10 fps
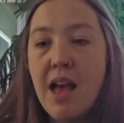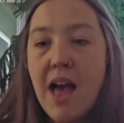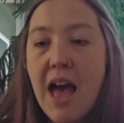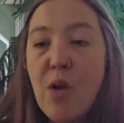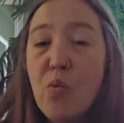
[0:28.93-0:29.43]

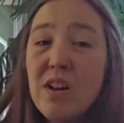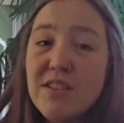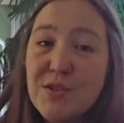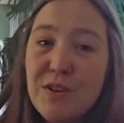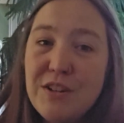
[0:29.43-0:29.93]
I was
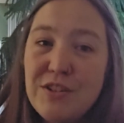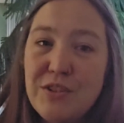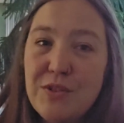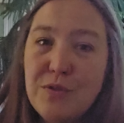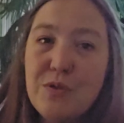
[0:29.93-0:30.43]
going
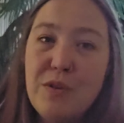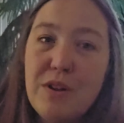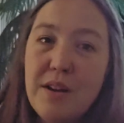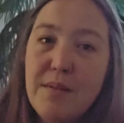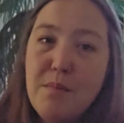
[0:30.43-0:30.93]

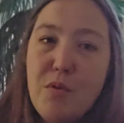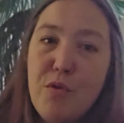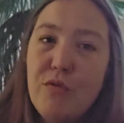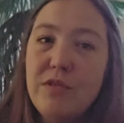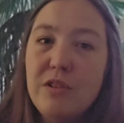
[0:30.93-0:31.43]
to
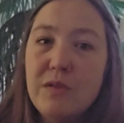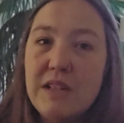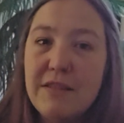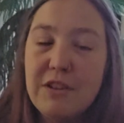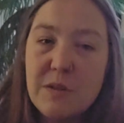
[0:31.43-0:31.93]
move to a
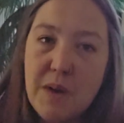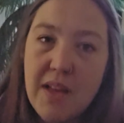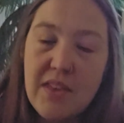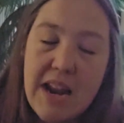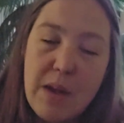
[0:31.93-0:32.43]
different spot
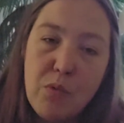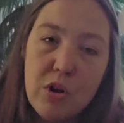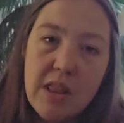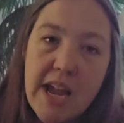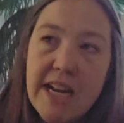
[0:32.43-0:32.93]
that had more
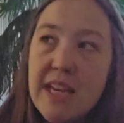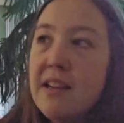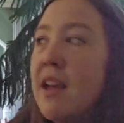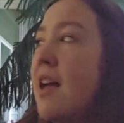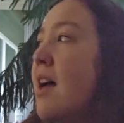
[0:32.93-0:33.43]
lighting,
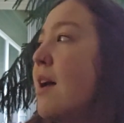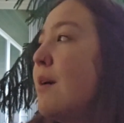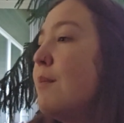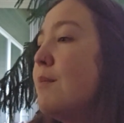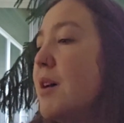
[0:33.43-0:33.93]

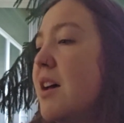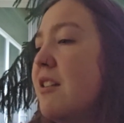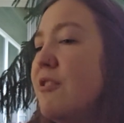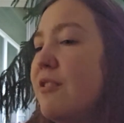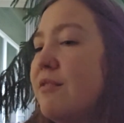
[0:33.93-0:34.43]
but
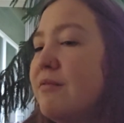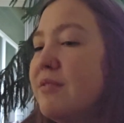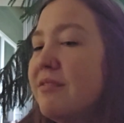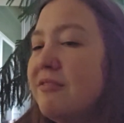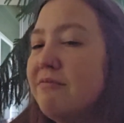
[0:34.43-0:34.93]

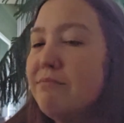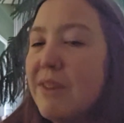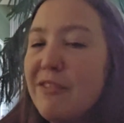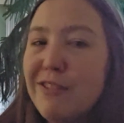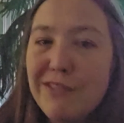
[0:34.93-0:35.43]
my
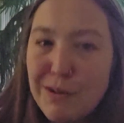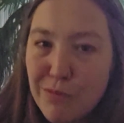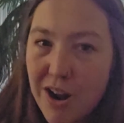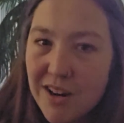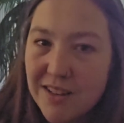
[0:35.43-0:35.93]
50
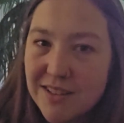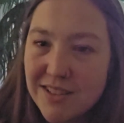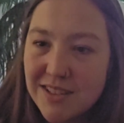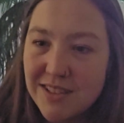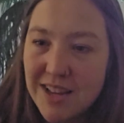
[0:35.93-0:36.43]
products
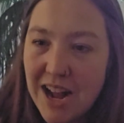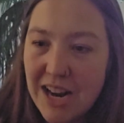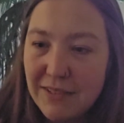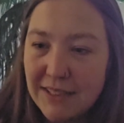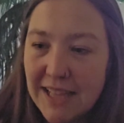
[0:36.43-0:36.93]
is kind
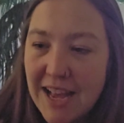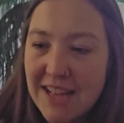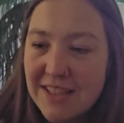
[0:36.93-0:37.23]
of a lot.